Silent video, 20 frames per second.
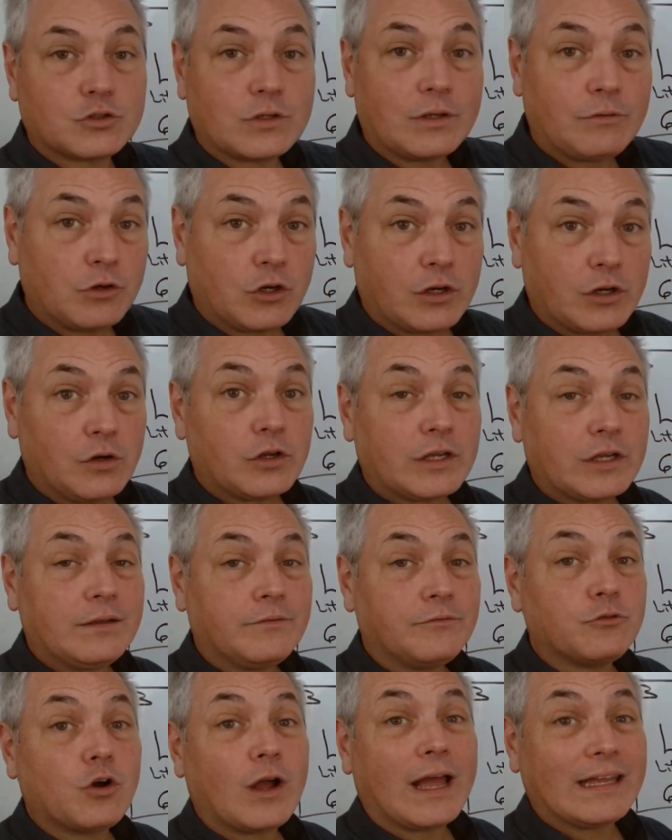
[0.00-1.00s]
So if we're
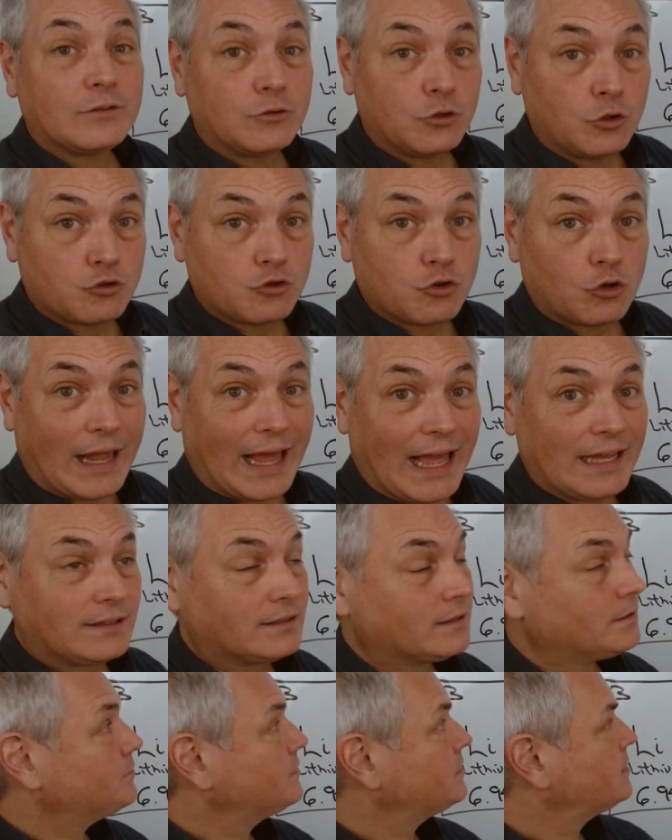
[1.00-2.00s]
looking for neutral
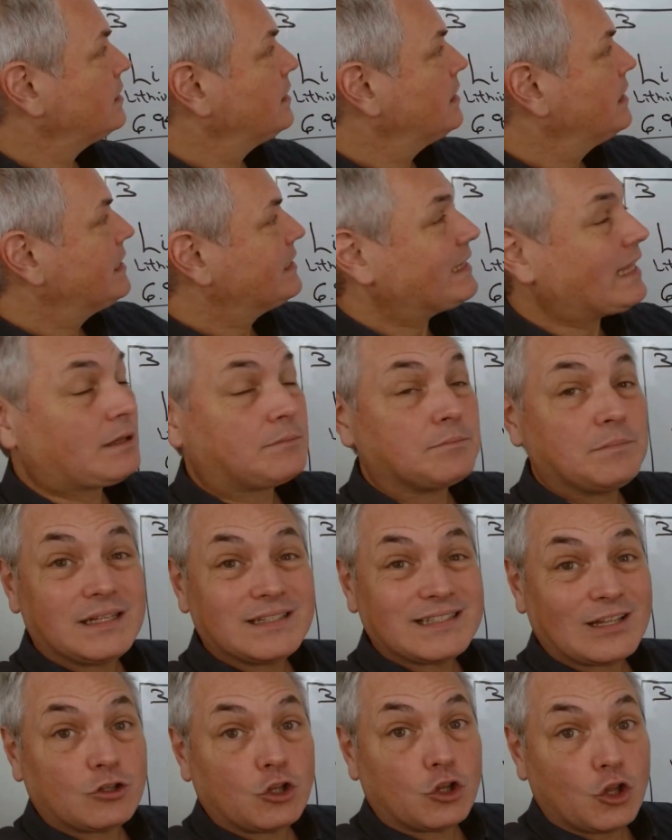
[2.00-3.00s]
atoms, that
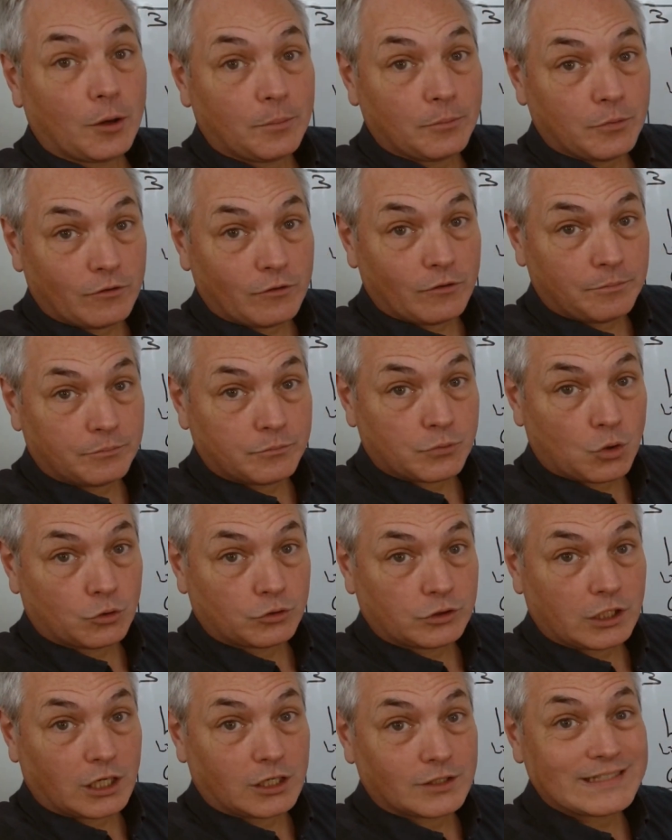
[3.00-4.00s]
means that the number of
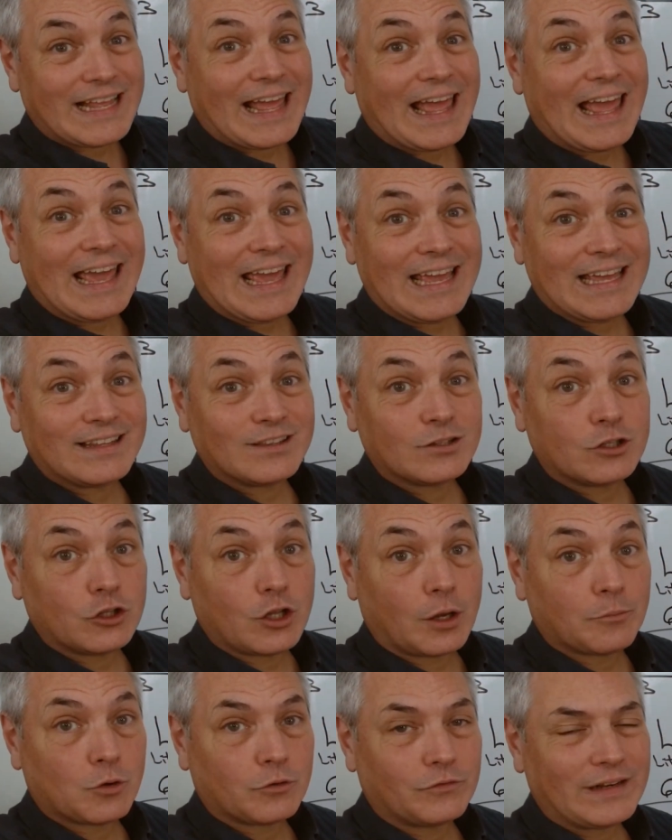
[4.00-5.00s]
protons and the
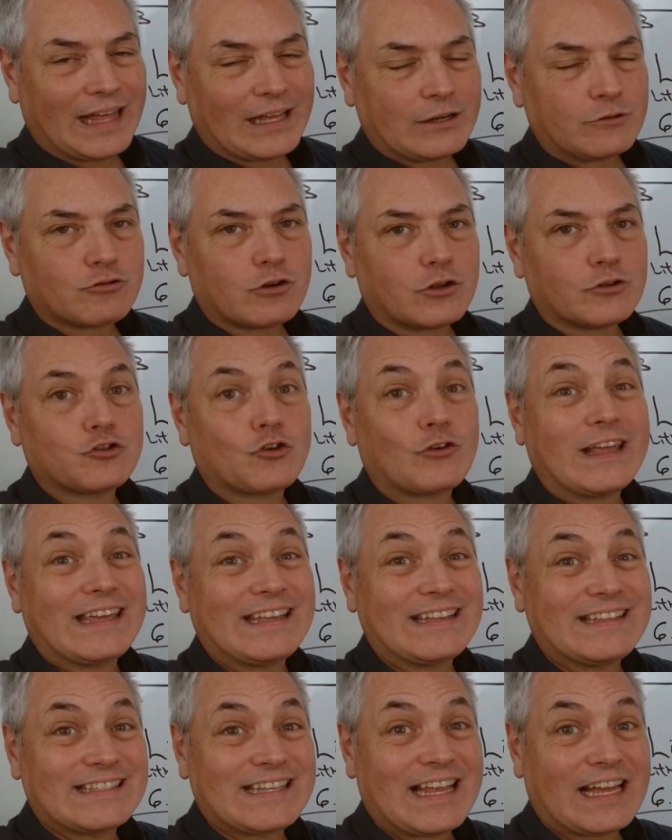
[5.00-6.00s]
number of electrons are
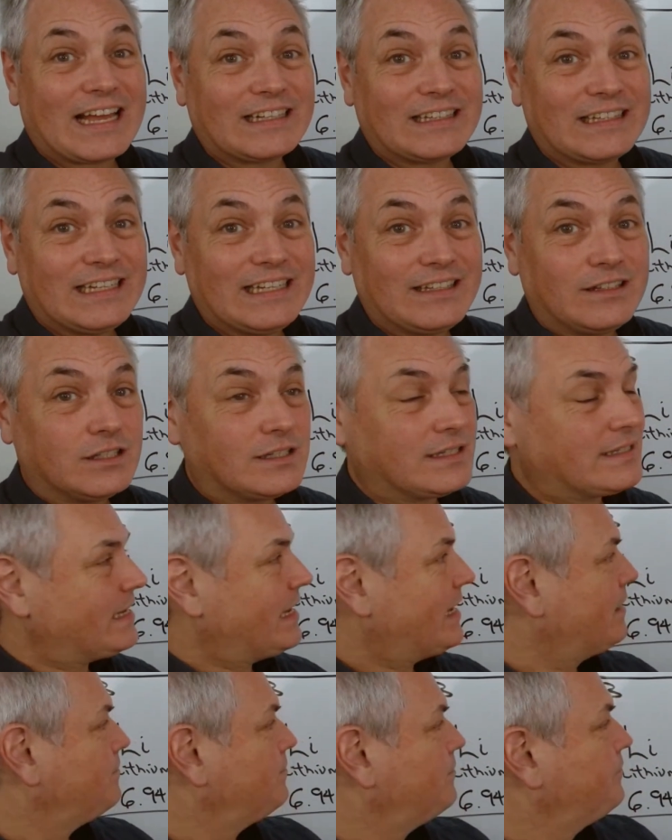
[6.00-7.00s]
exactly the
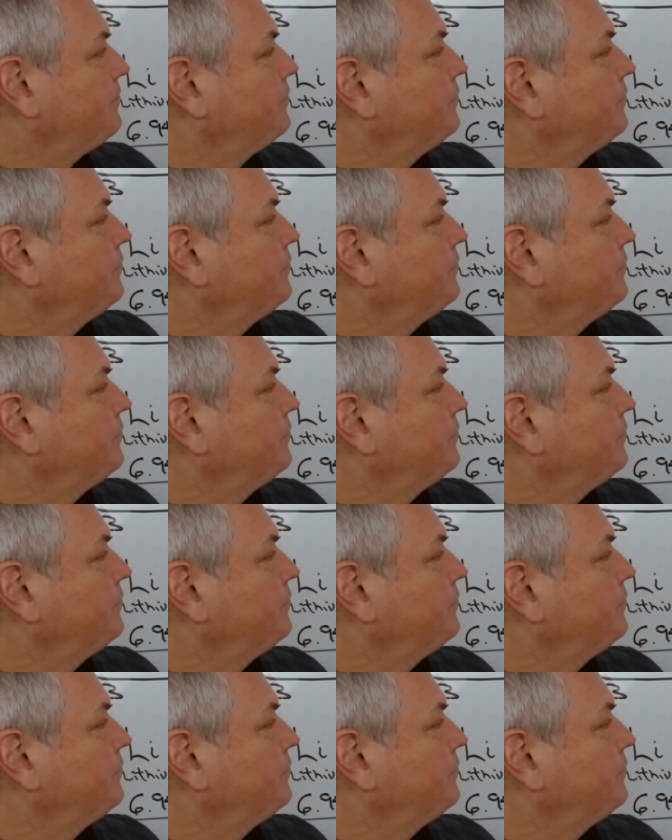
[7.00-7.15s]
same.